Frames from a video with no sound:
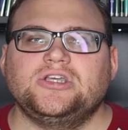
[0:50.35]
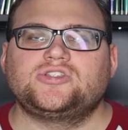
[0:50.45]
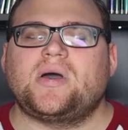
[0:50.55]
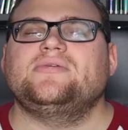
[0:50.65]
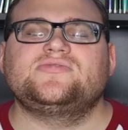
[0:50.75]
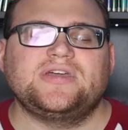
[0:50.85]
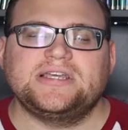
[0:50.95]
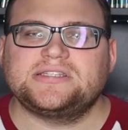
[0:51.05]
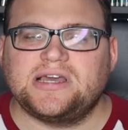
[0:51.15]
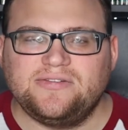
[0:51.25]
So I was very
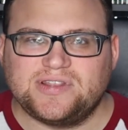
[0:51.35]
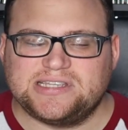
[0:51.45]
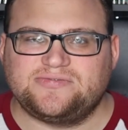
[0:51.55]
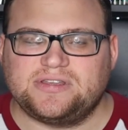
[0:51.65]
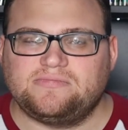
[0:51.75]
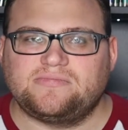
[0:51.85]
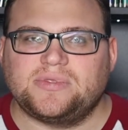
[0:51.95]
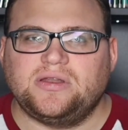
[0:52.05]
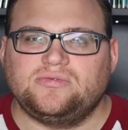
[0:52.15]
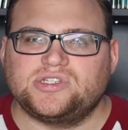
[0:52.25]
excited for this film,
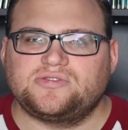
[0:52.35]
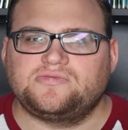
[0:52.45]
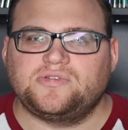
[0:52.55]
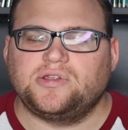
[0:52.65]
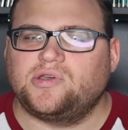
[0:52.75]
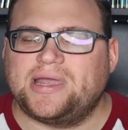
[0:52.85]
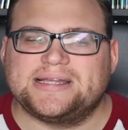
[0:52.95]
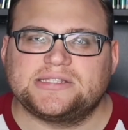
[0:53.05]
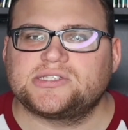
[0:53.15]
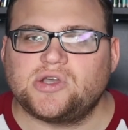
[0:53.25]
you know, just for the
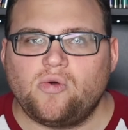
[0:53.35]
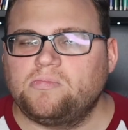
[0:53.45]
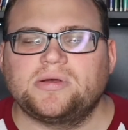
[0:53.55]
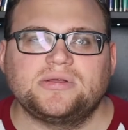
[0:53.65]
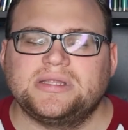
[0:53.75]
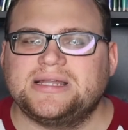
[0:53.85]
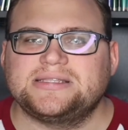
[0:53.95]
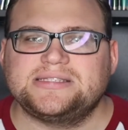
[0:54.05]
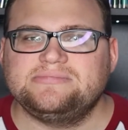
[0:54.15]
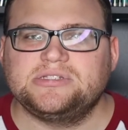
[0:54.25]
grand scope that it
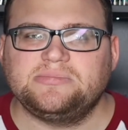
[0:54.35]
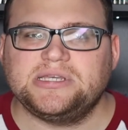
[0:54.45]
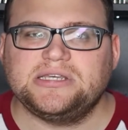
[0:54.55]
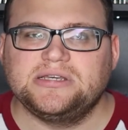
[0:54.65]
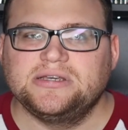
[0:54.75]
seems to be,